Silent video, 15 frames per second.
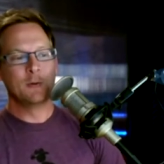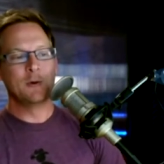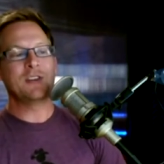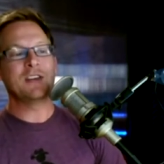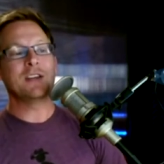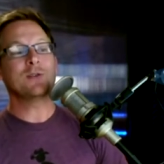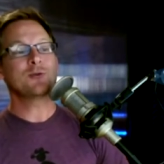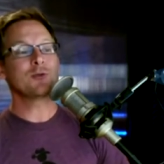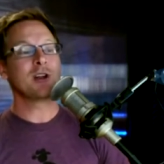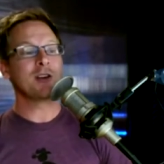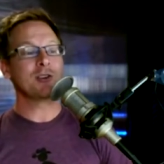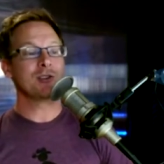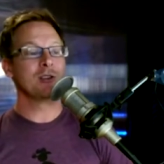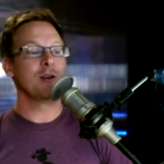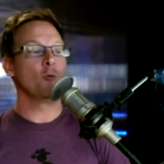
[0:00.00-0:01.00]
with the
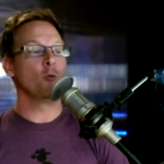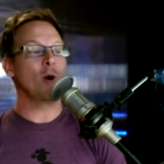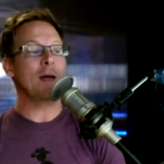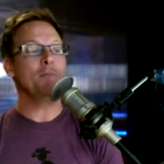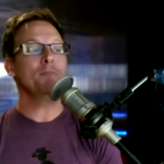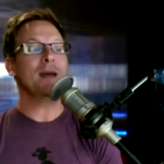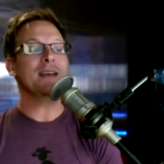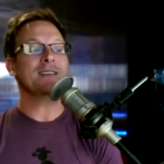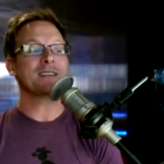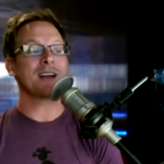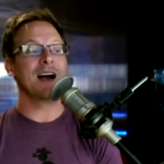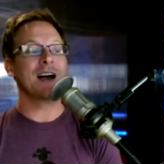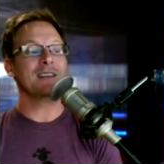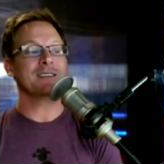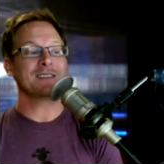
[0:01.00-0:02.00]
introduction of web based
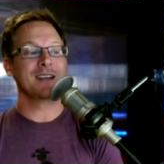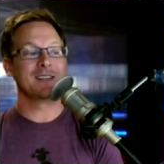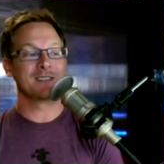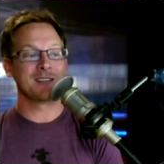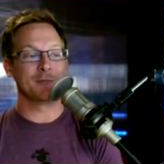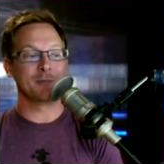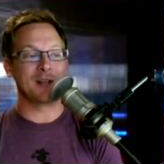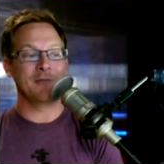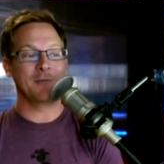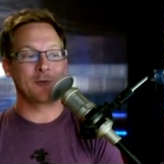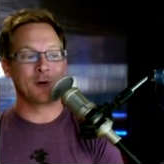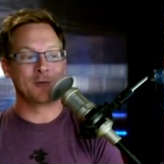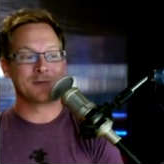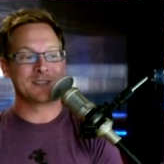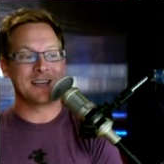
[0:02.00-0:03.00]
content to the
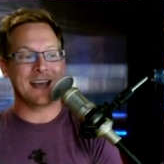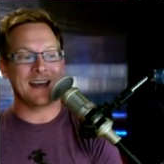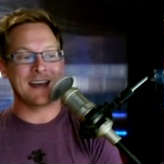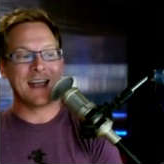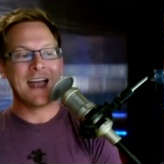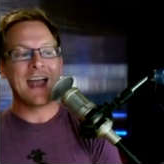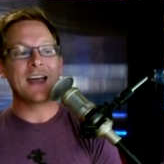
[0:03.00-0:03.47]
platform today